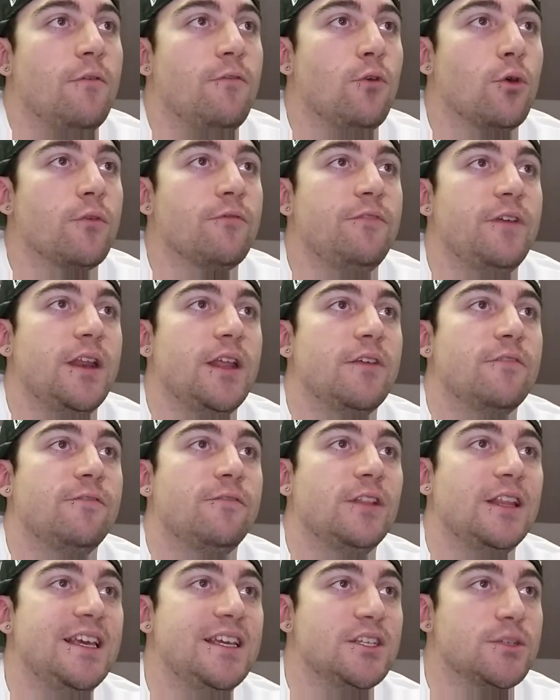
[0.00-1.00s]
Form-fitting
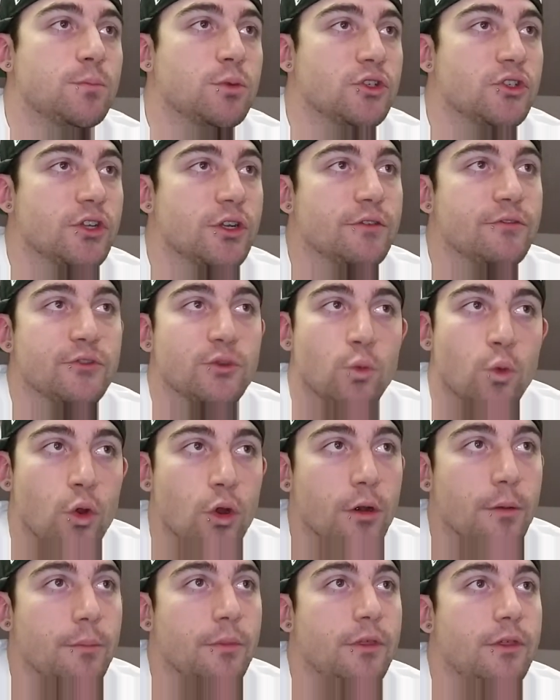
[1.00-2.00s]
fleece preserves
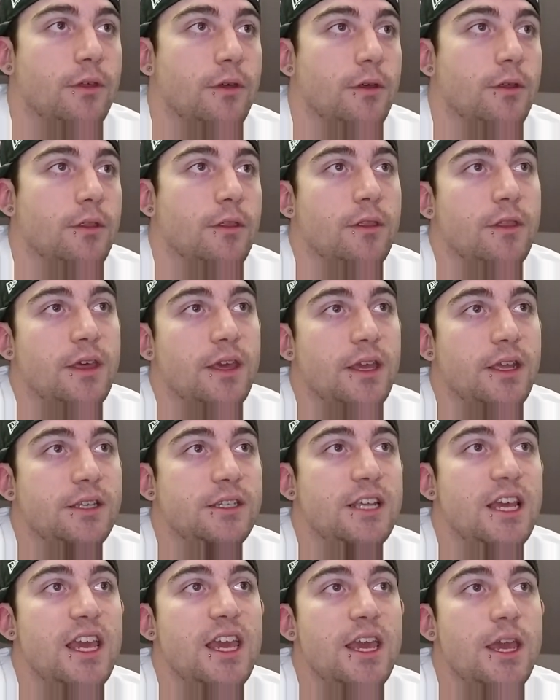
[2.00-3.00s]
warmth. The
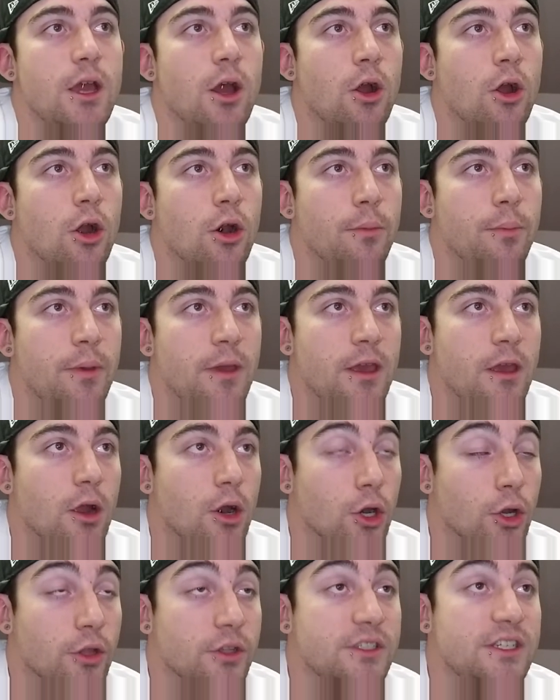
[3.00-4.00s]

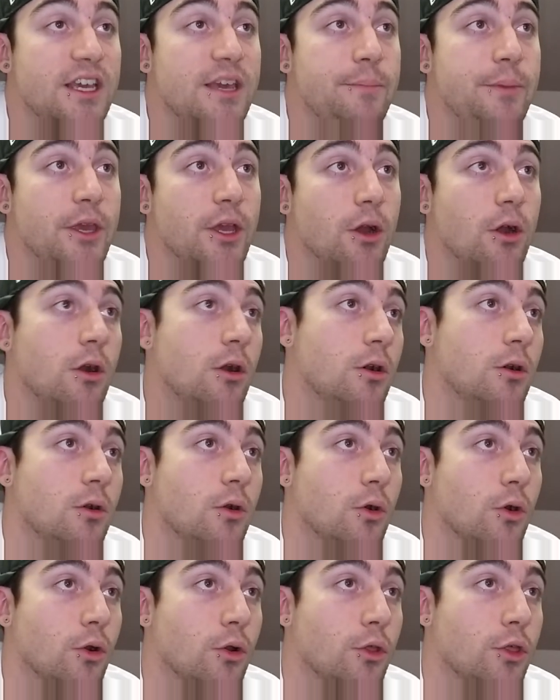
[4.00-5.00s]
TPR,
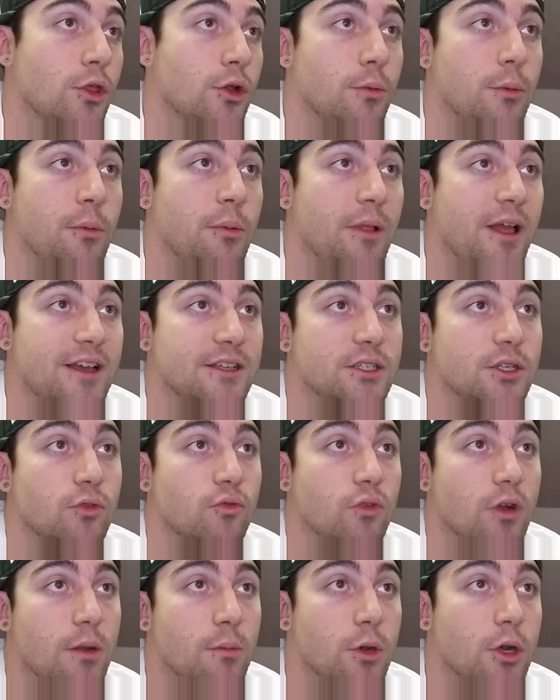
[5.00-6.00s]
or thermoplastic
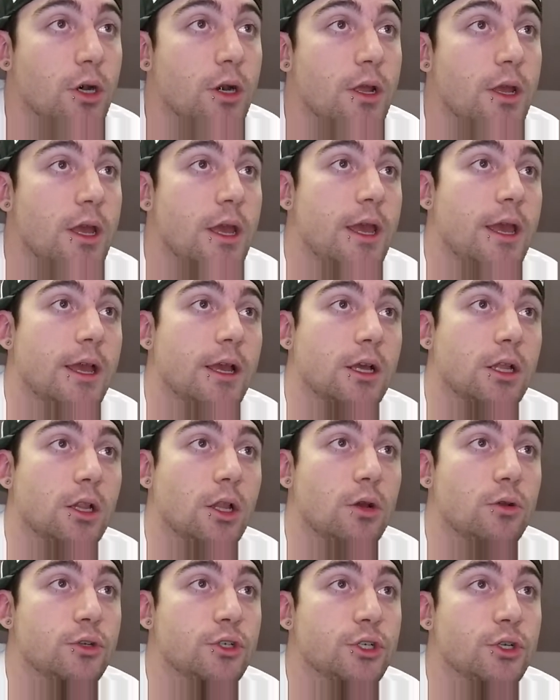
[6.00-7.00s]
rubber
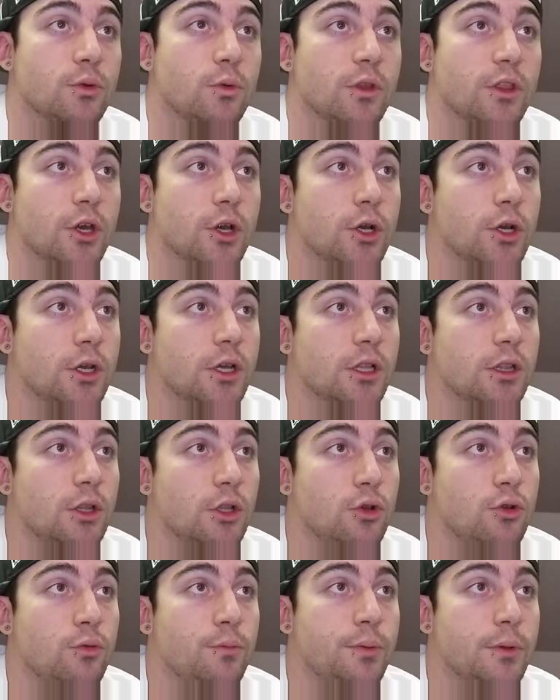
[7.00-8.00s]
enclosure with a hook and
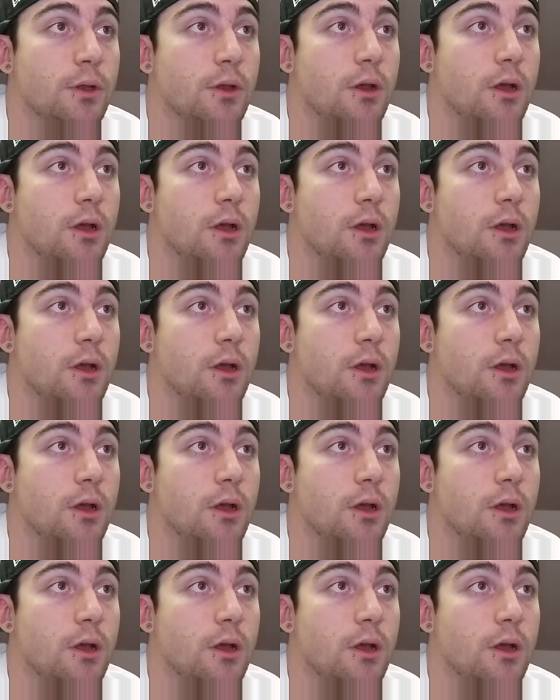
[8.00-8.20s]
loop,